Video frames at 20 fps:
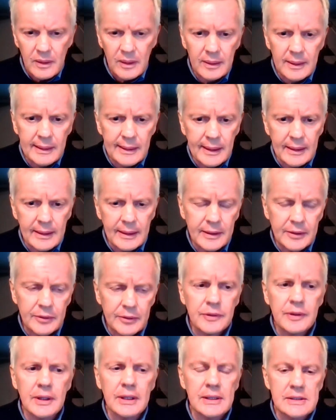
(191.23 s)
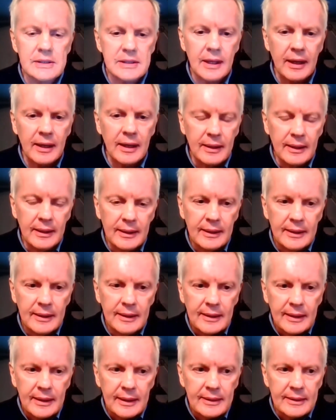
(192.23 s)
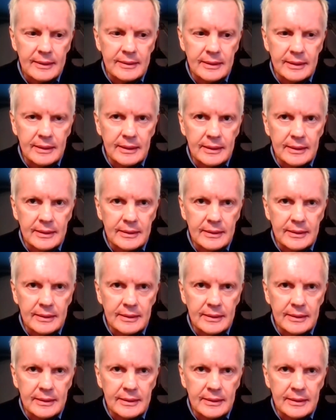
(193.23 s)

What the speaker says: Another thing is that the